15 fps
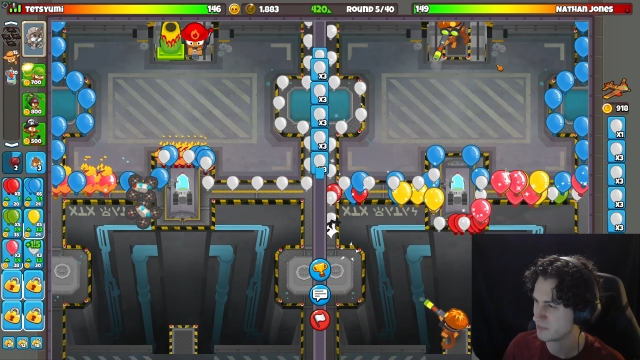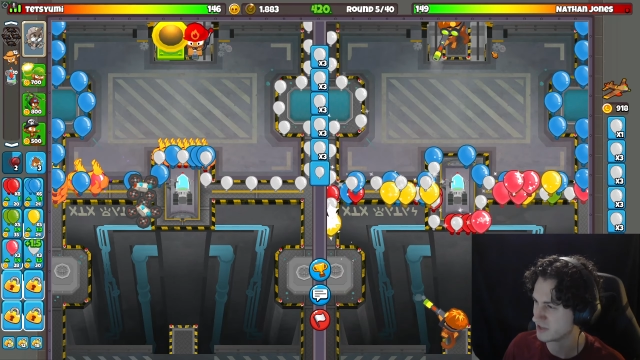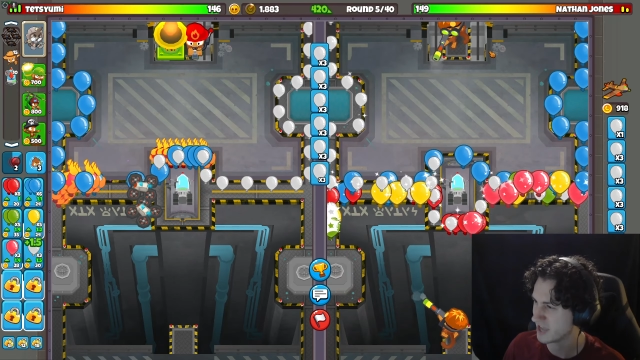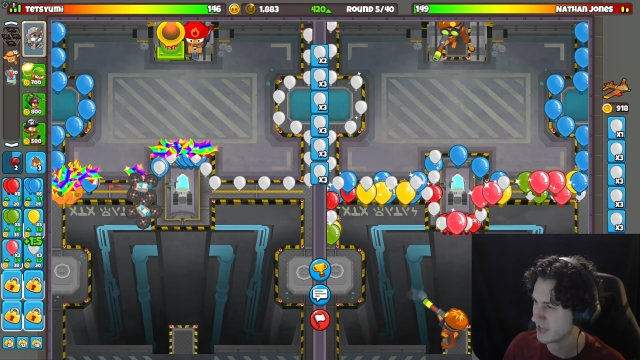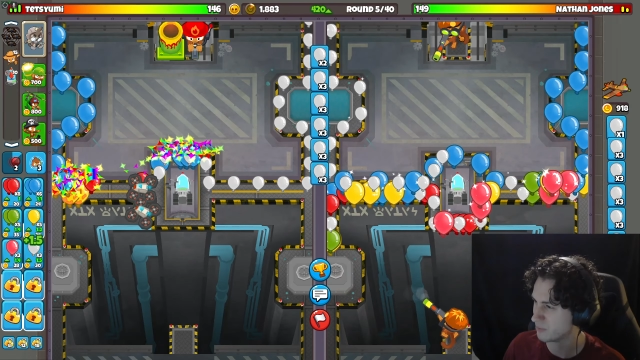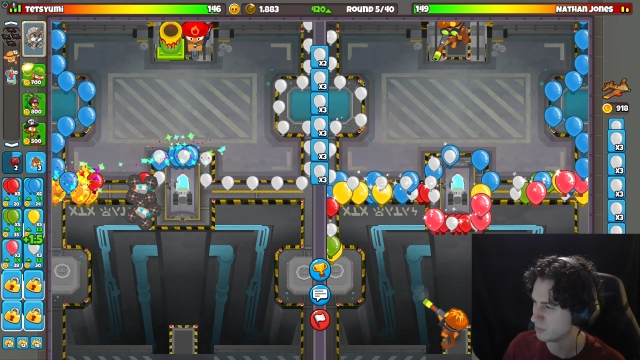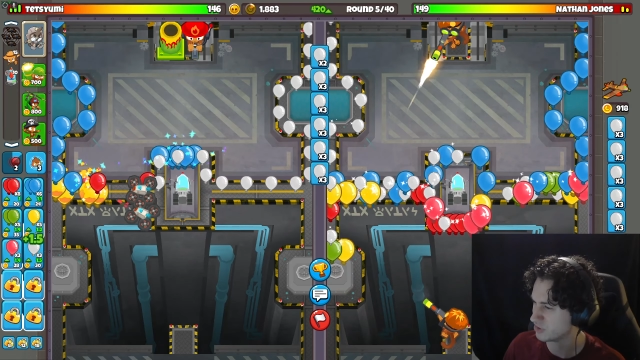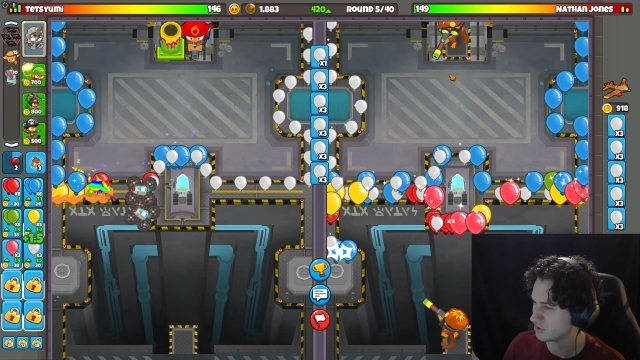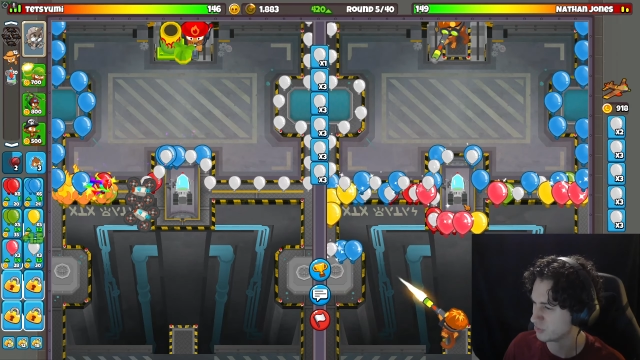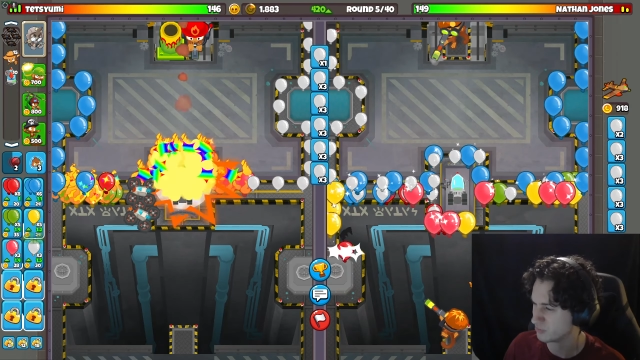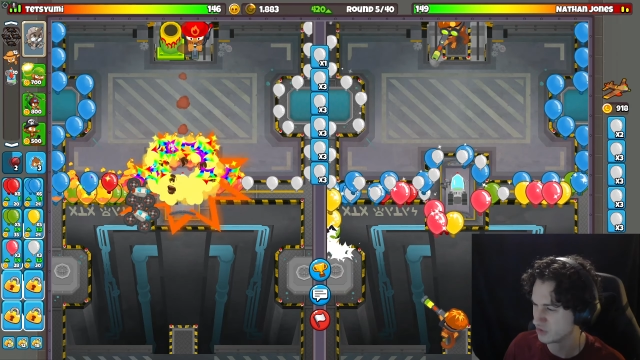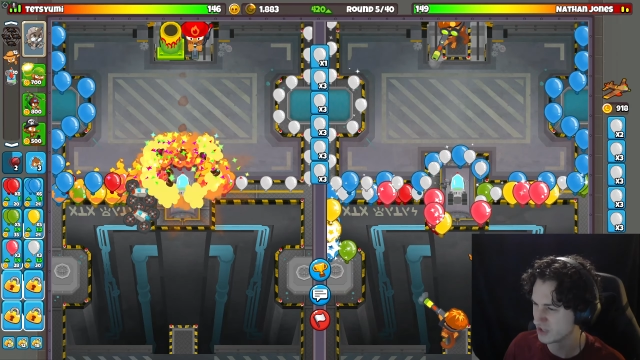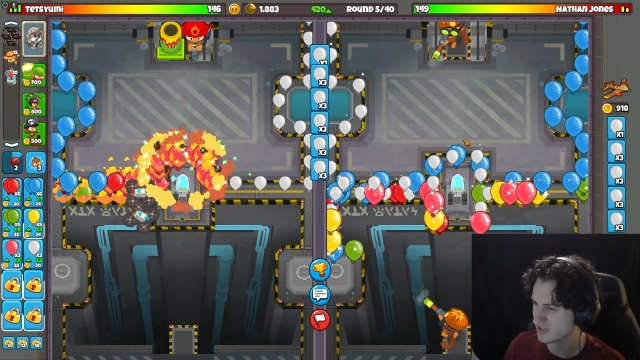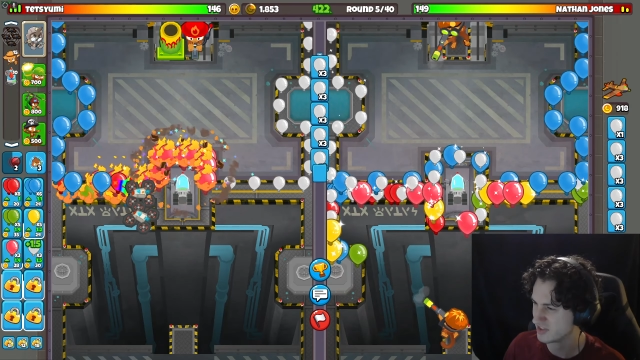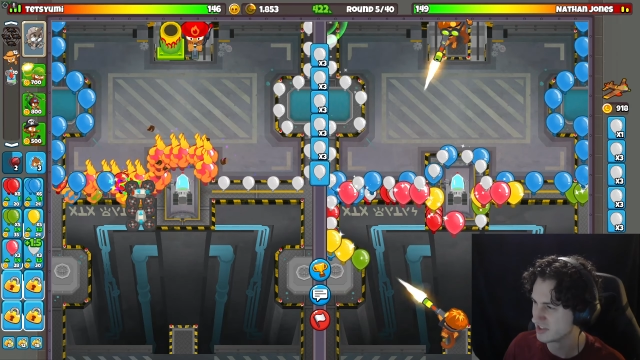but yeah, with
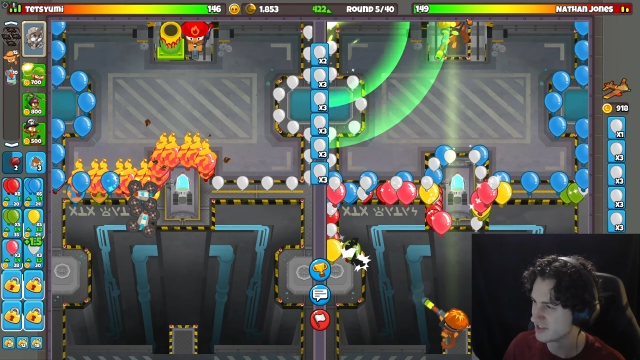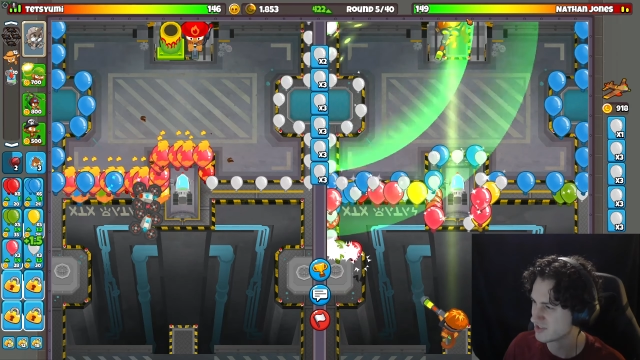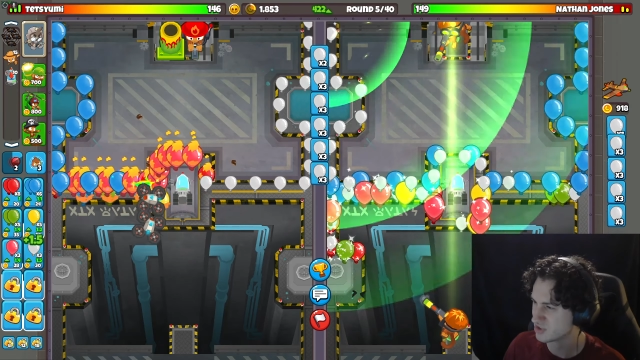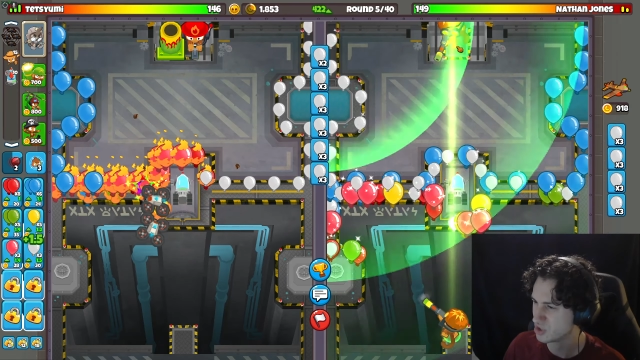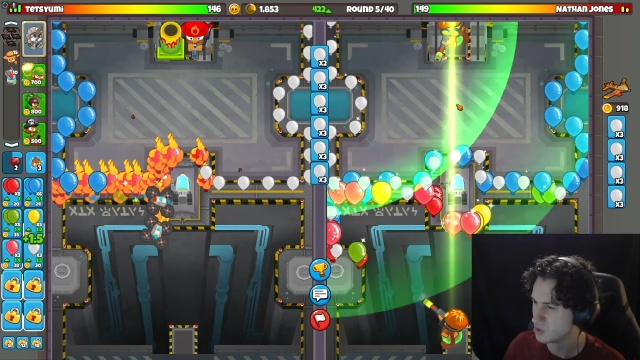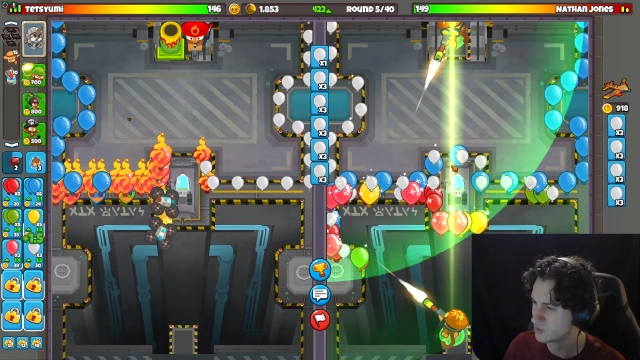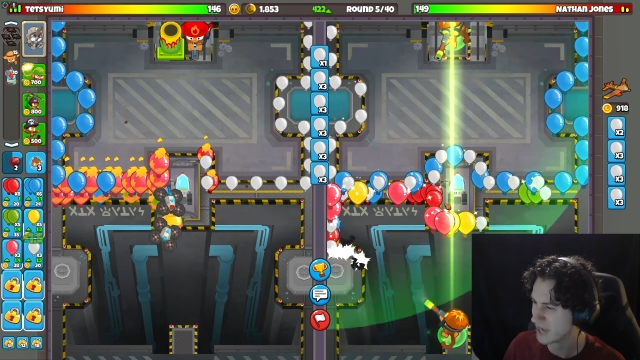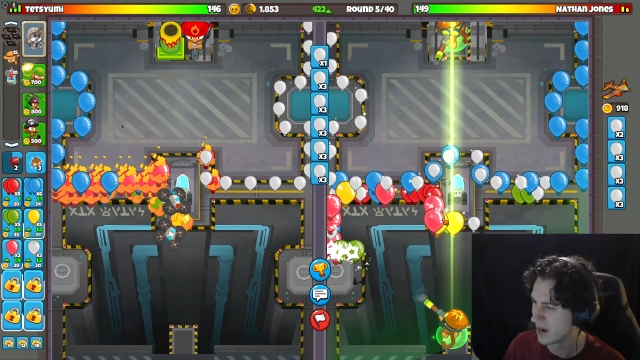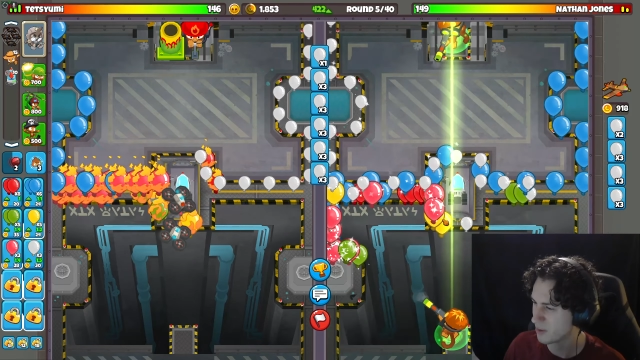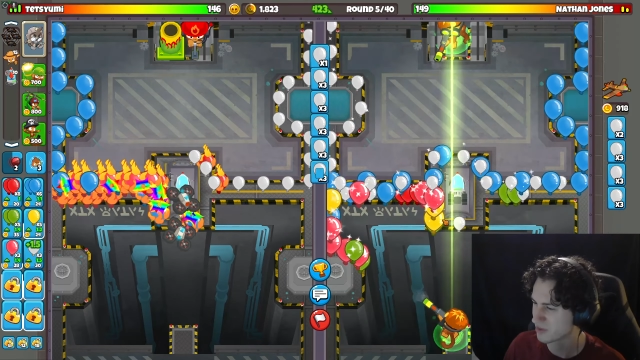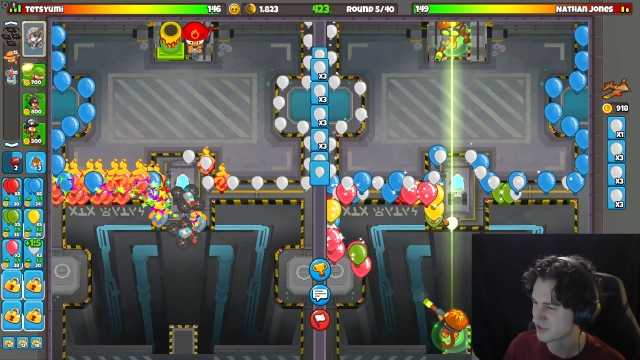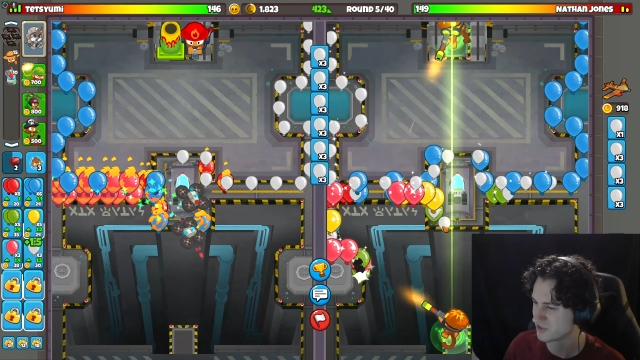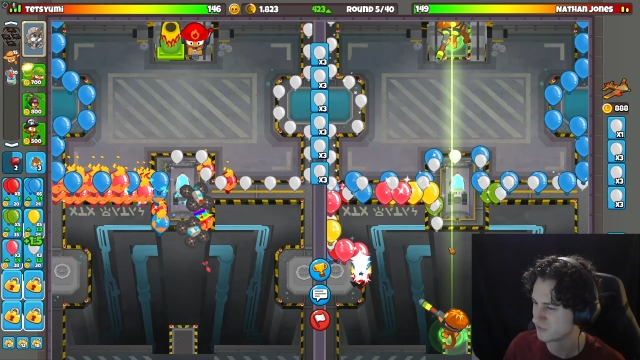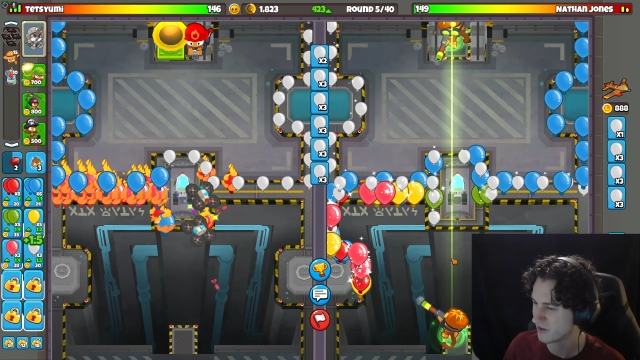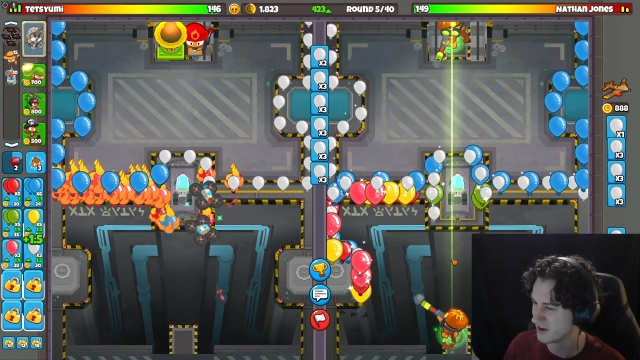just these two
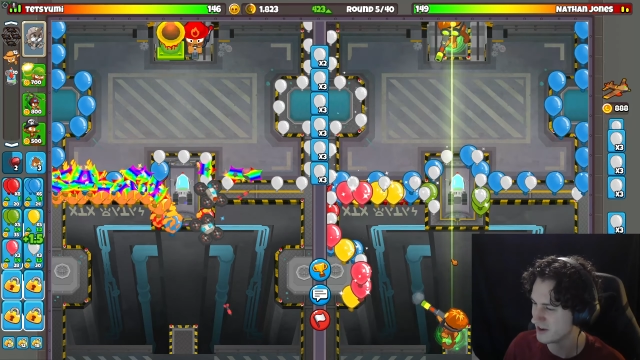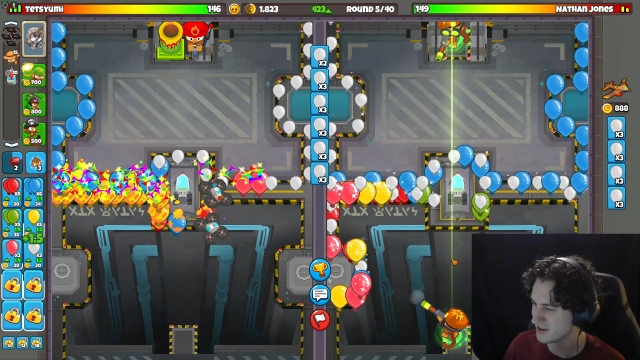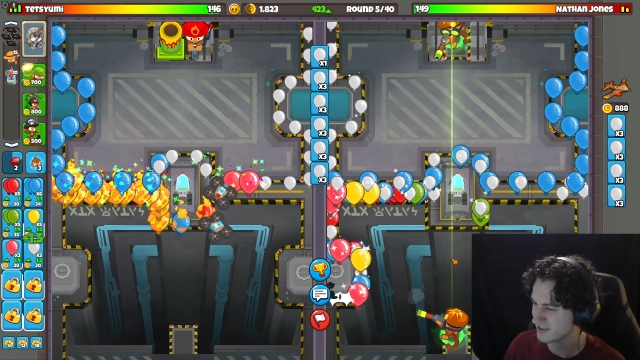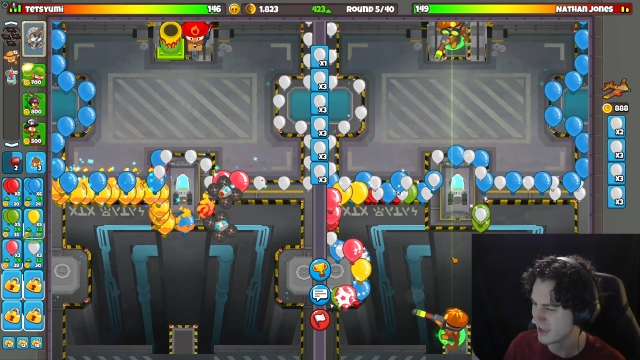towers defending,